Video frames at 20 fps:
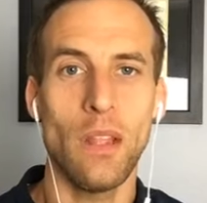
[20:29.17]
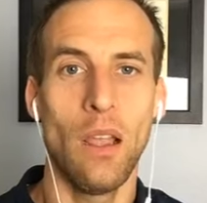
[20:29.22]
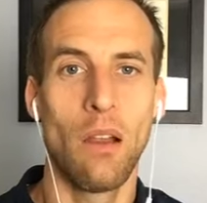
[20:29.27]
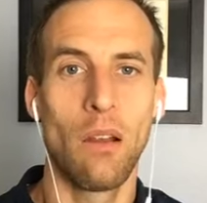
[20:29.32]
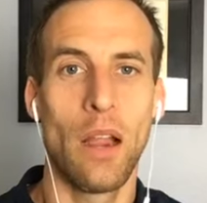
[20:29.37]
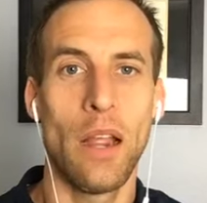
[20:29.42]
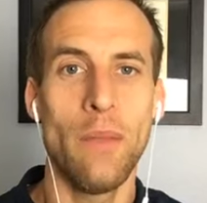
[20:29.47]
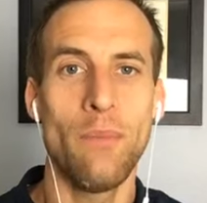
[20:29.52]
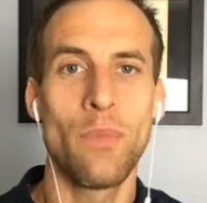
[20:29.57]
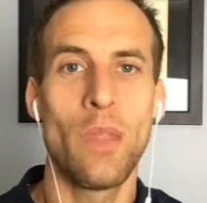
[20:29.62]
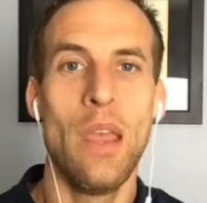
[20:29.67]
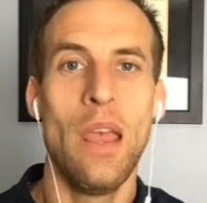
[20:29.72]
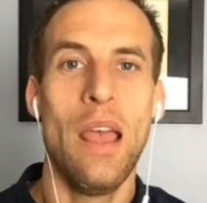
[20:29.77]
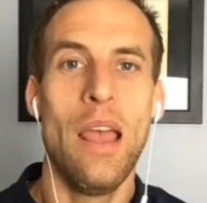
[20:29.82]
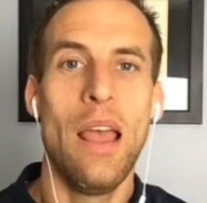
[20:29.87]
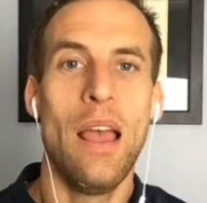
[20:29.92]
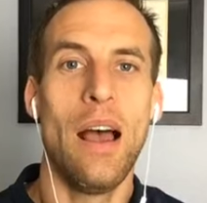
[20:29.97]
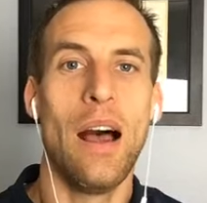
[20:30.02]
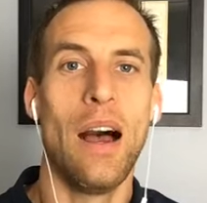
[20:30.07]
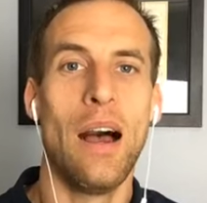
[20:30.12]
All right.
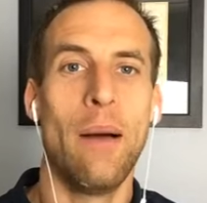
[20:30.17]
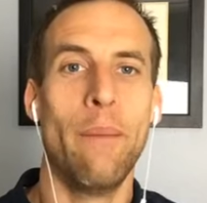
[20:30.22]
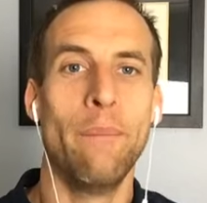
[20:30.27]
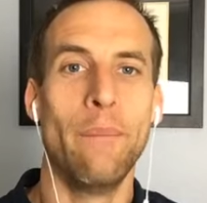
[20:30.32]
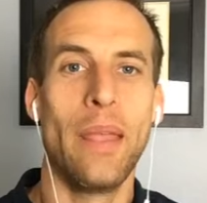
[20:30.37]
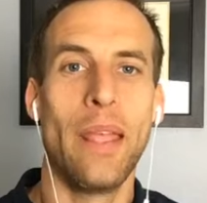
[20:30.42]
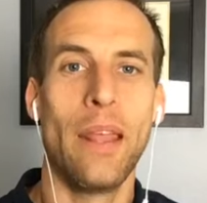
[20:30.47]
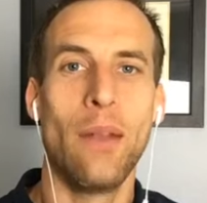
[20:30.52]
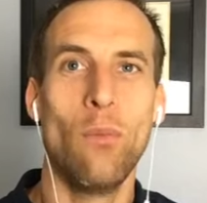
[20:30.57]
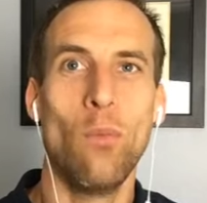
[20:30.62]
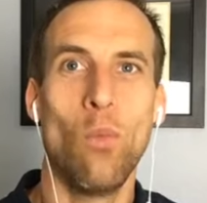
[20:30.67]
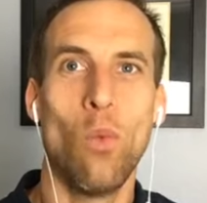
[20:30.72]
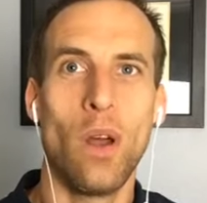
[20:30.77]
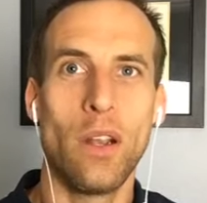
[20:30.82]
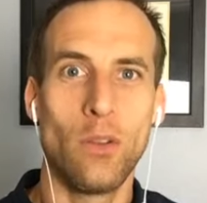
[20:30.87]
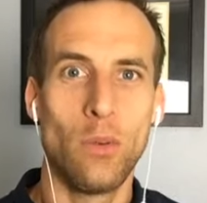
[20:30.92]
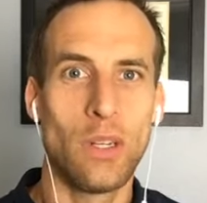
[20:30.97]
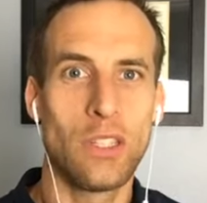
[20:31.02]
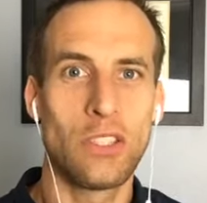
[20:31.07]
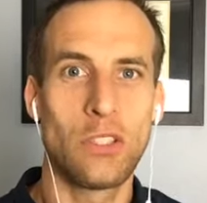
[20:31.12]
Um, and
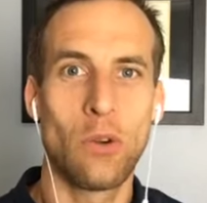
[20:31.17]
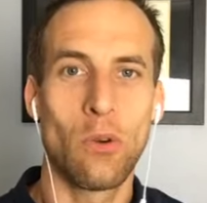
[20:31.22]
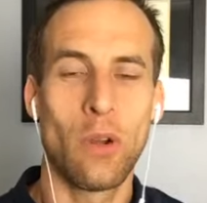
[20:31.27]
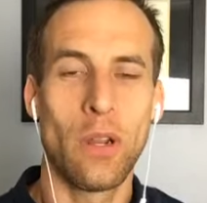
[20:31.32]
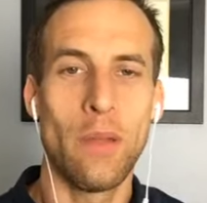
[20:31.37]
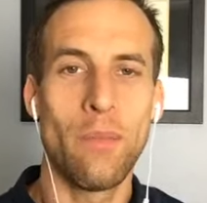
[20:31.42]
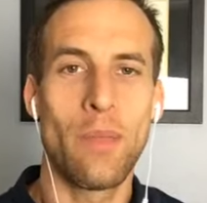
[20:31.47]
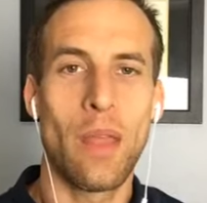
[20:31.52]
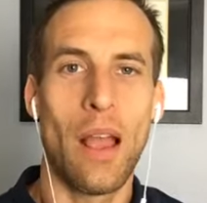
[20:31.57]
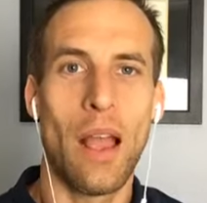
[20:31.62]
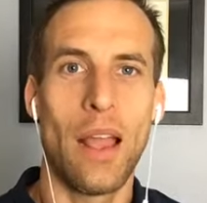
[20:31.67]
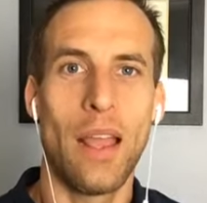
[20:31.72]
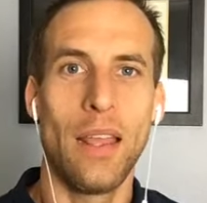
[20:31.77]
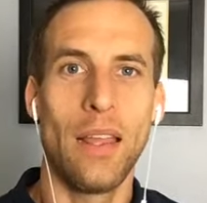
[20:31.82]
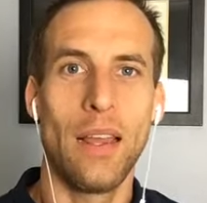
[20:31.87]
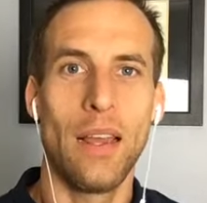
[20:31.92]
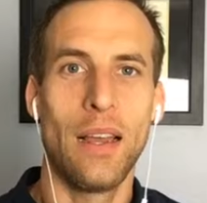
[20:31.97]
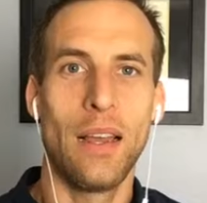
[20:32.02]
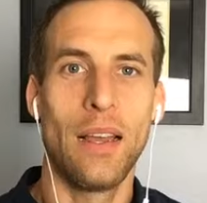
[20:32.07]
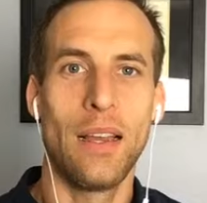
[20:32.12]
one quick story, I,
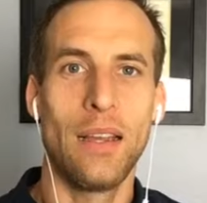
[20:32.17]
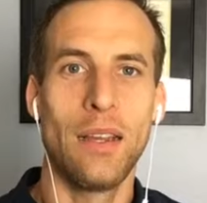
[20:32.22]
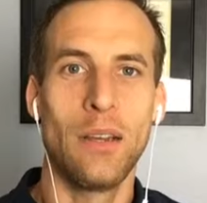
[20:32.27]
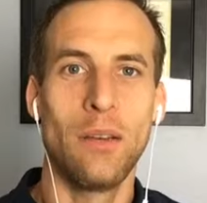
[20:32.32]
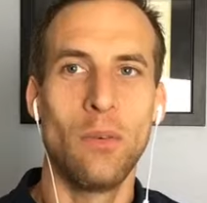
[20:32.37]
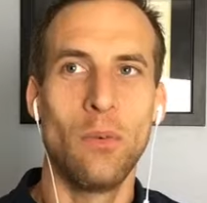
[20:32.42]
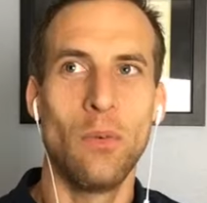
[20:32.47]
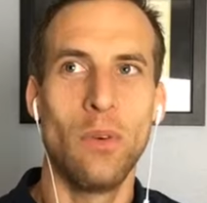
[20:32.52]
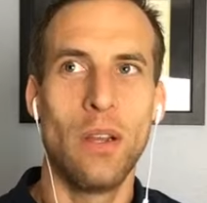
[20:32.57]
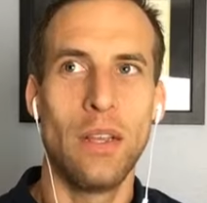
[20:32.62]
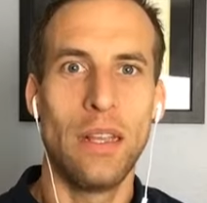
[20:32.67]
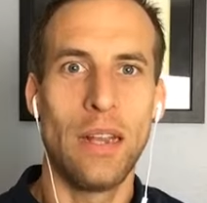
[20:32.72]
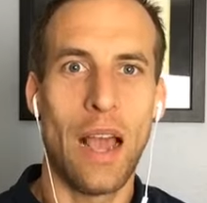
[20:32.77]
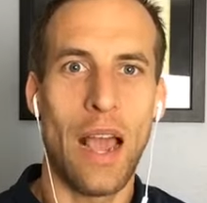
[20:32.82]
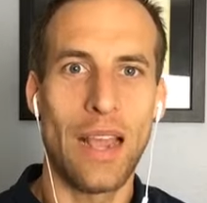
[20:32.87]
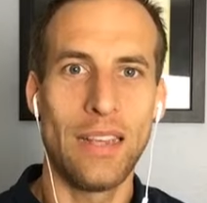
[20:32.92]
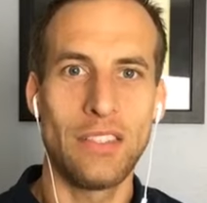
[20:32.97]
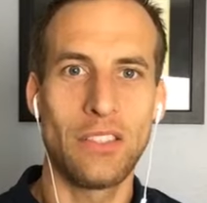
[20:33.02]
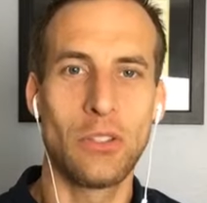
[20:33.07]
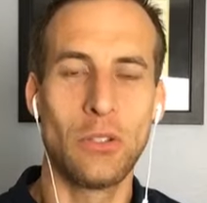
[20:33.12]
uh, in
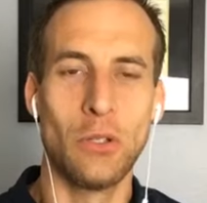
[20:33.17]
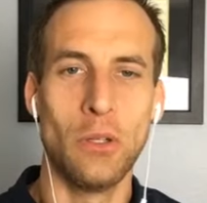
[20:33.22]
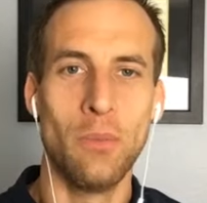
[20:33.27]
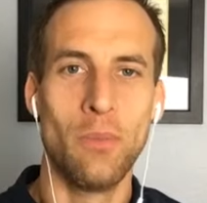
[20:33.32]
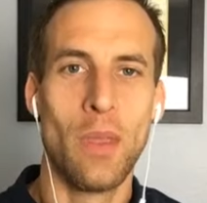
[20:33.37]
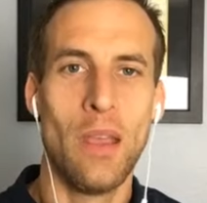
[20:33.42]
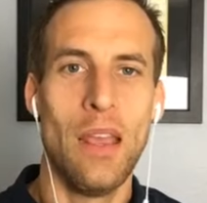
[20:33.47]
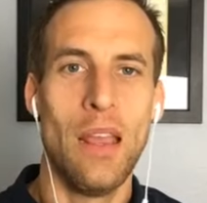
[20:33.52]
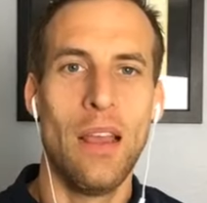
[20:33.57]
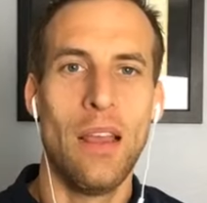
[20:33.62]
high school,